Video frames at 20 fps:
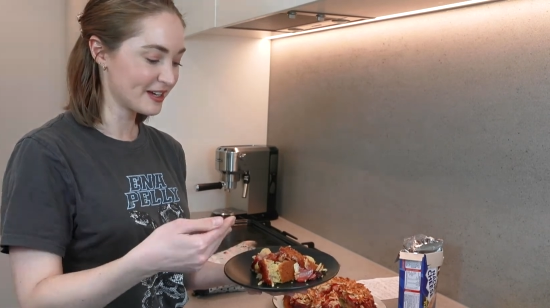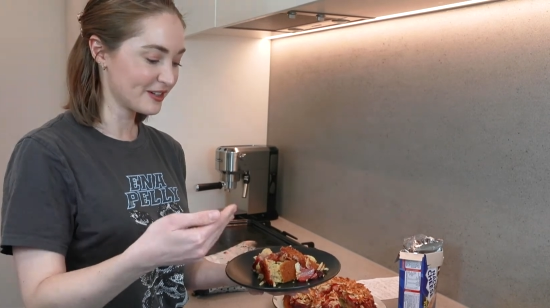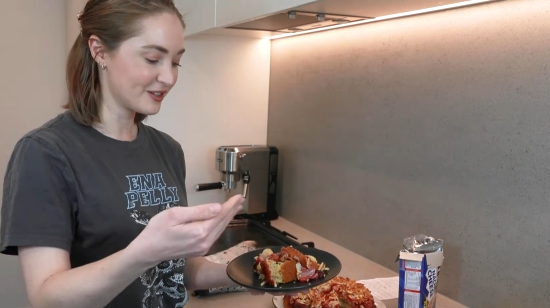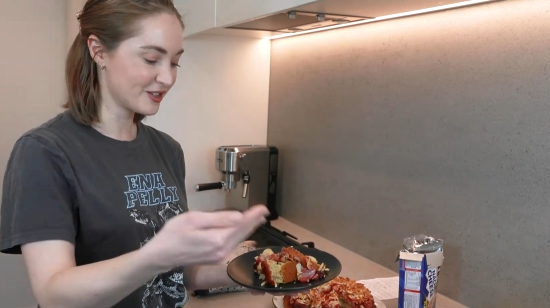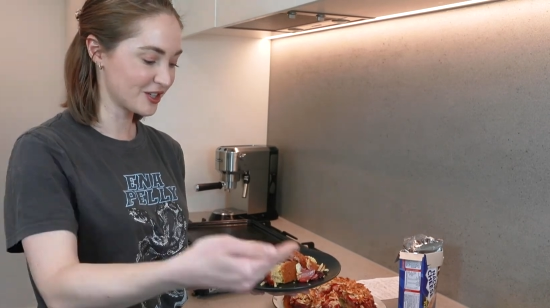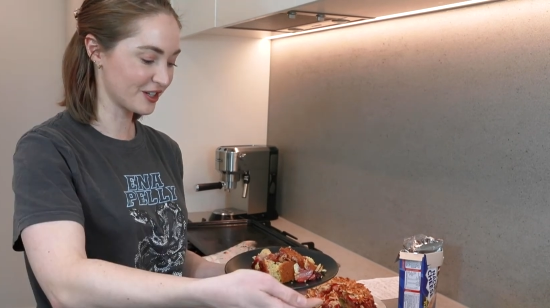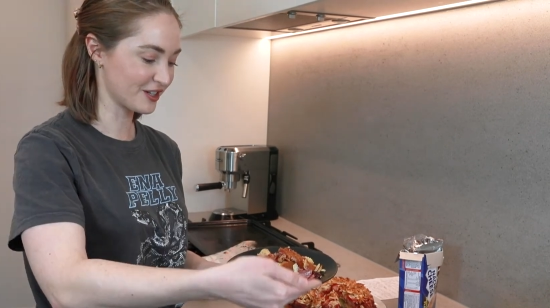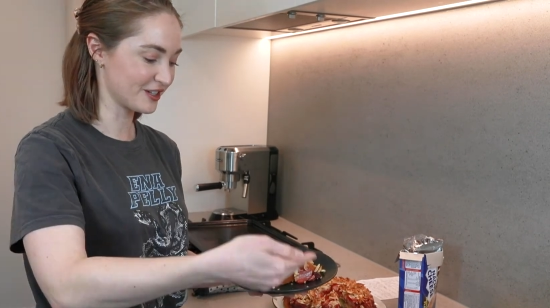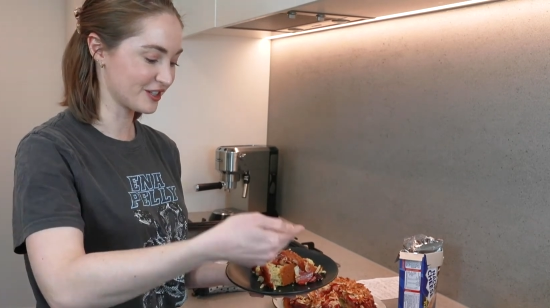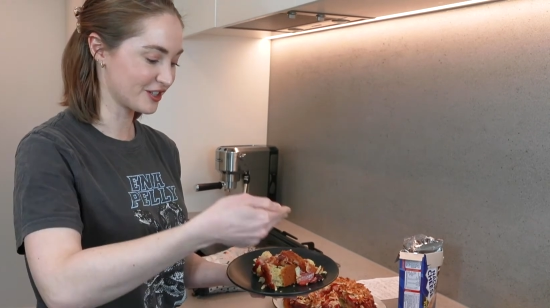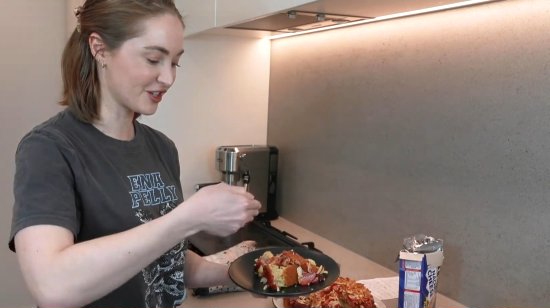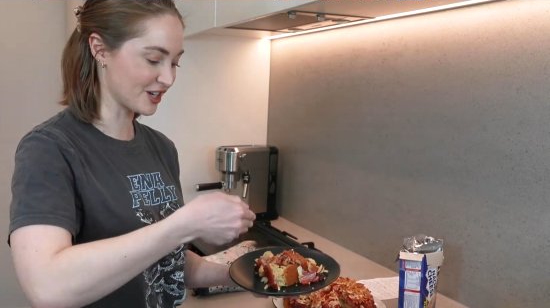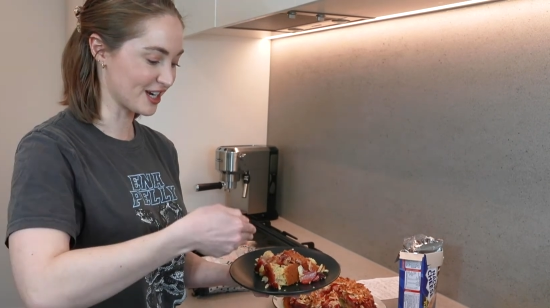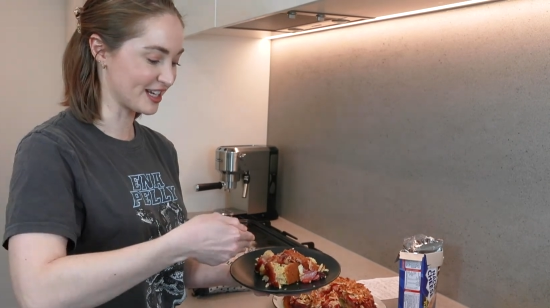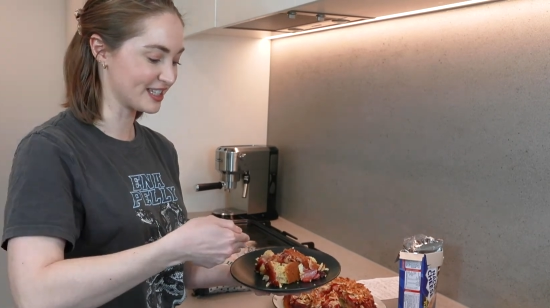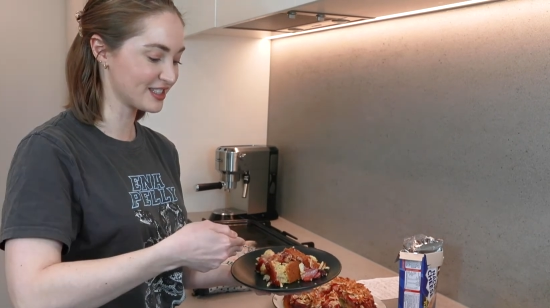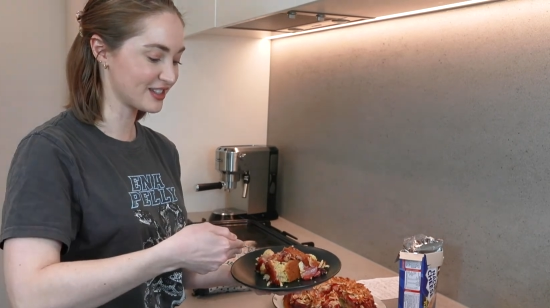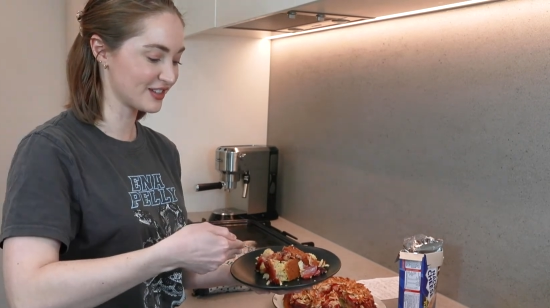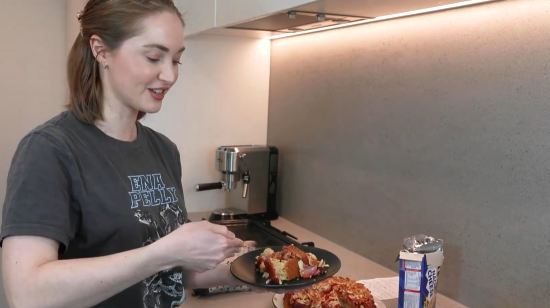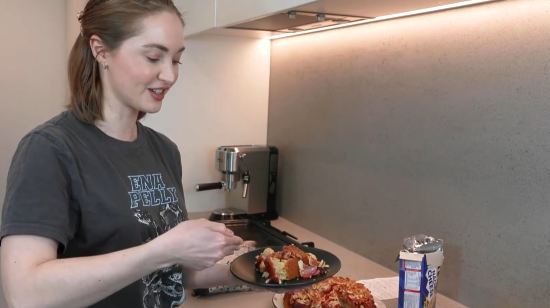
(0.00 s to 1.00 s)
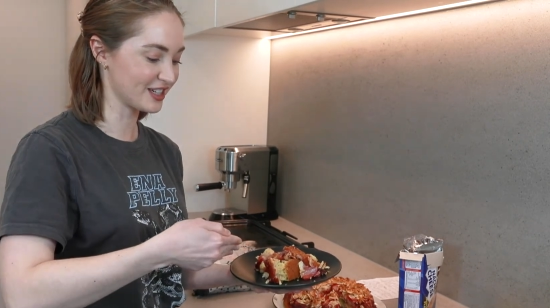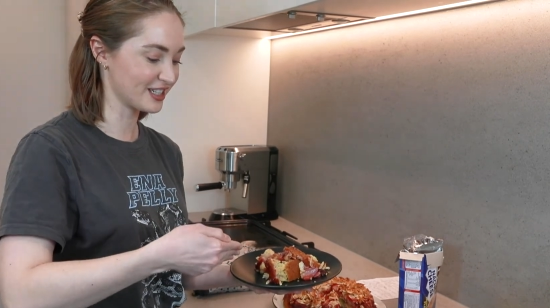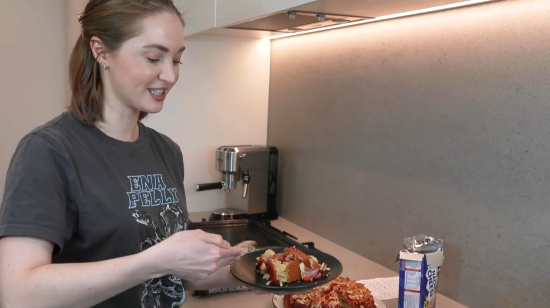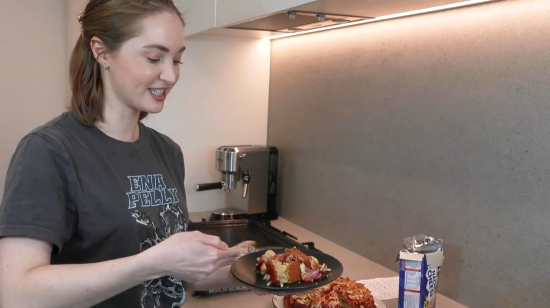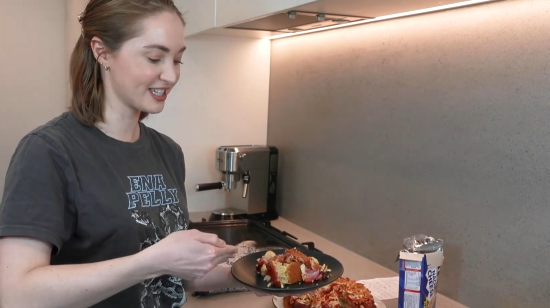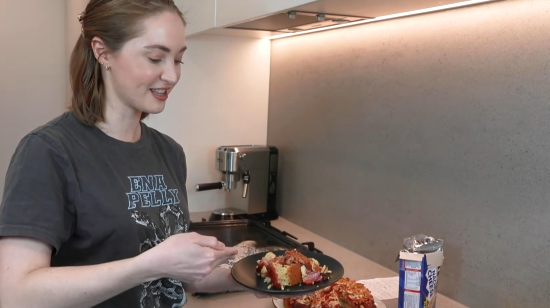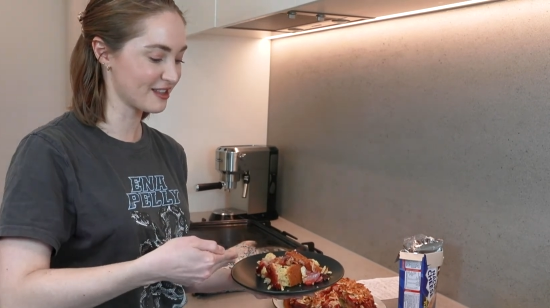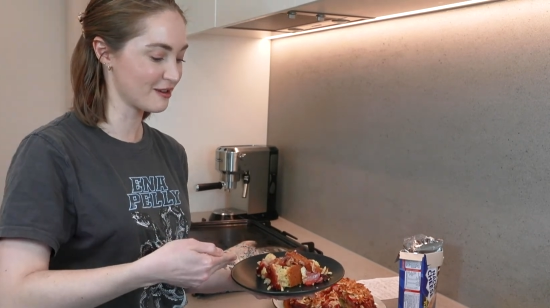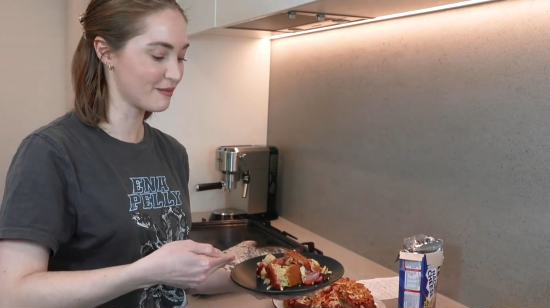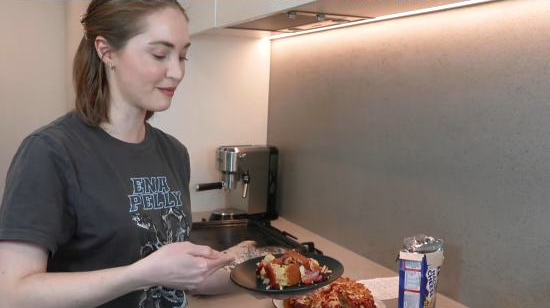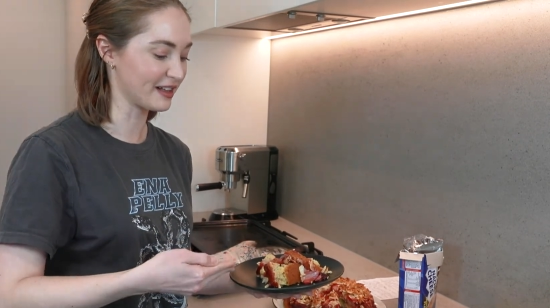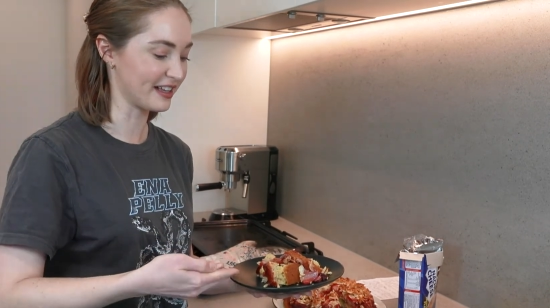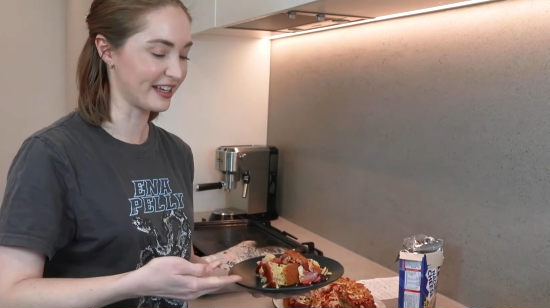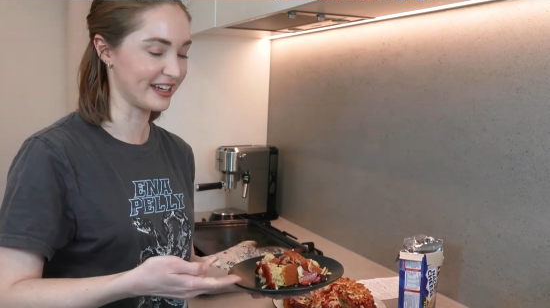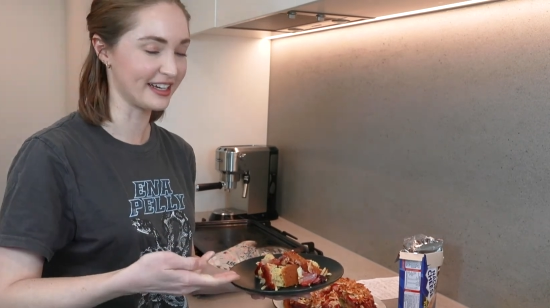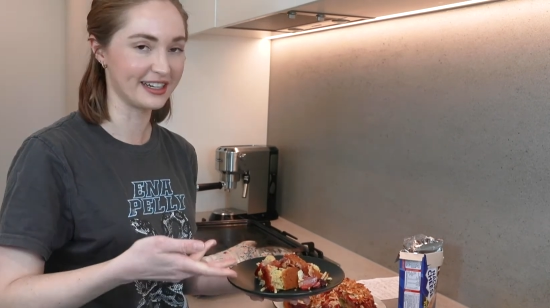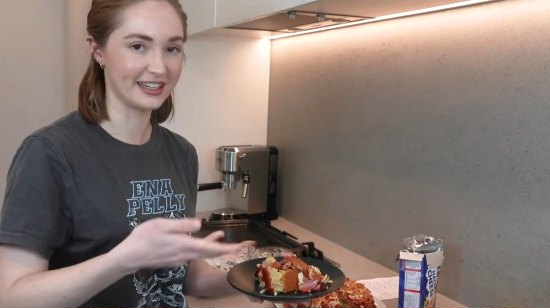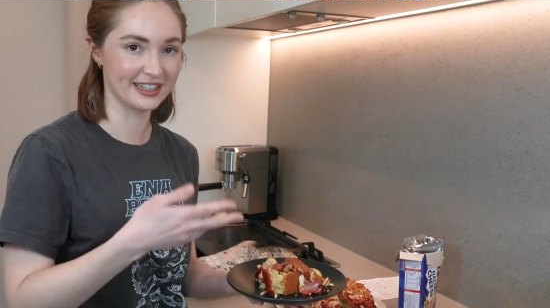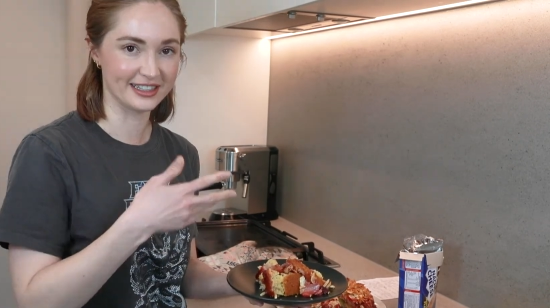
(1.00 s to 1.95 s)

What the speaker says: trying to transfer it to the plate,